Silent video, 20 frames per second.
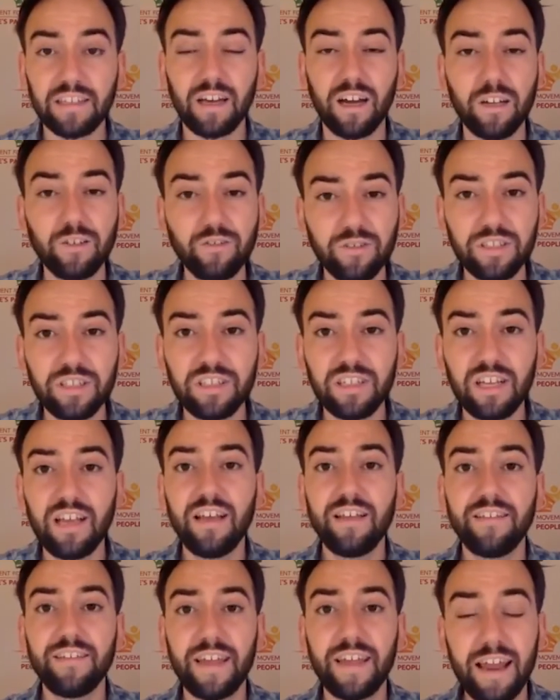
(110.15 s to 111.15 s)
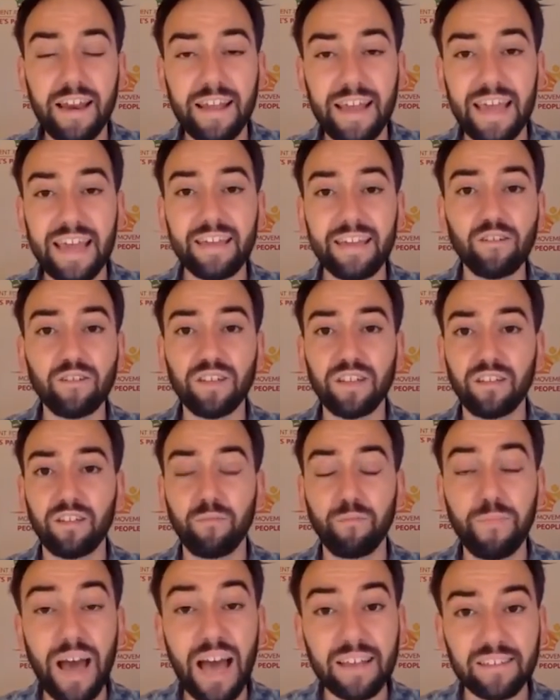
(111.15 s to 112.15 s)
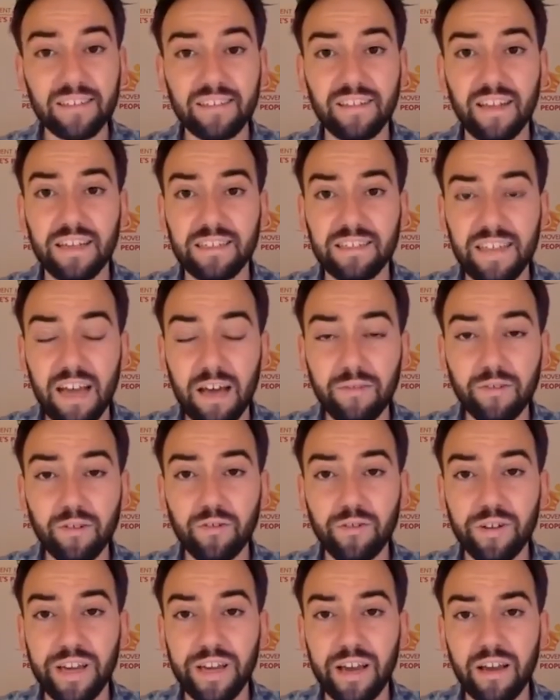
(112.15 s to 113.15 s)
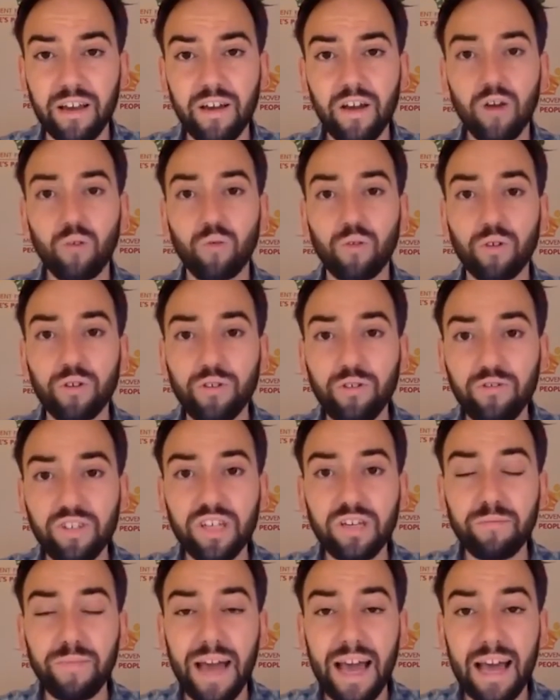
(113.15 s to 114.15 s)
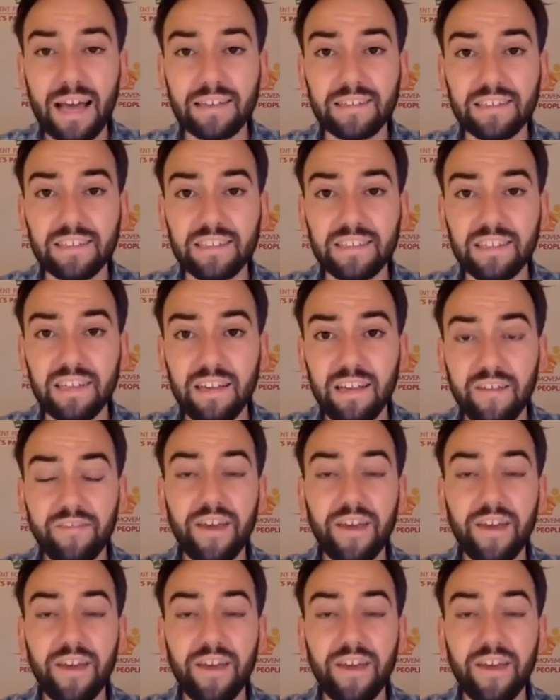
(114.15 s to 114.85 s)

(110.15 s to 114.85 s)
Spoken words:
The countries that had handled it the best, like South Korea, were using masks.